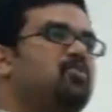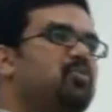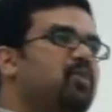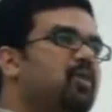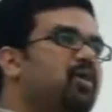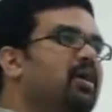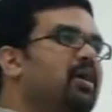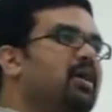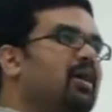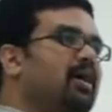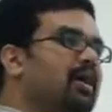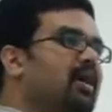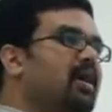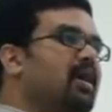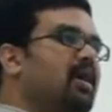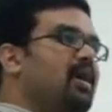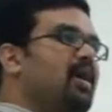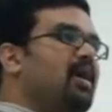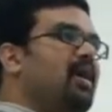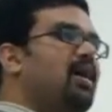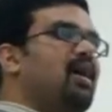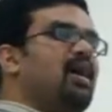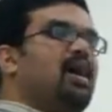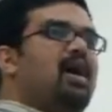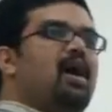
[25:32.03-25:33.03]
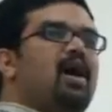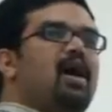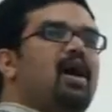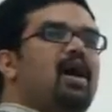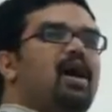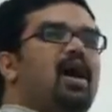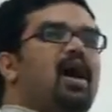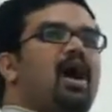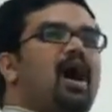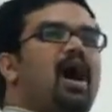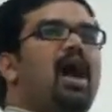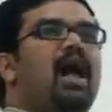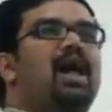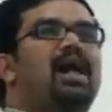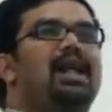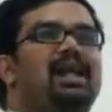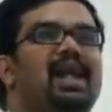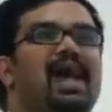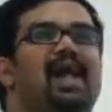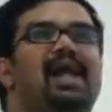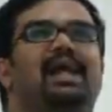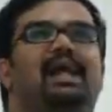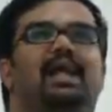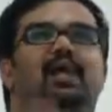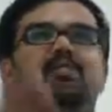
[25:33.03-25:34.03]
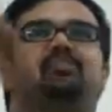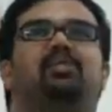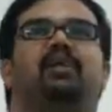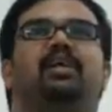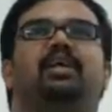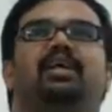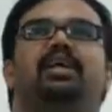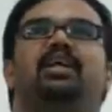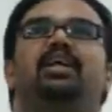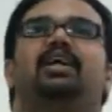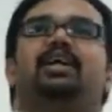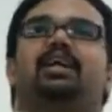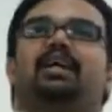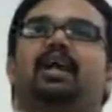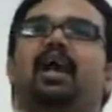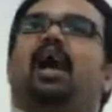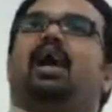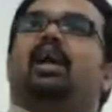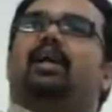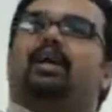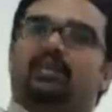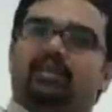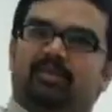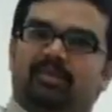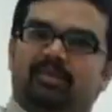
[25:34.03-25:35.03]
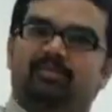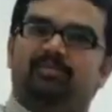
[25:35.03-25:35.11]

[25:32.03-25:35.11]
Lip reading: something, I like a particular car.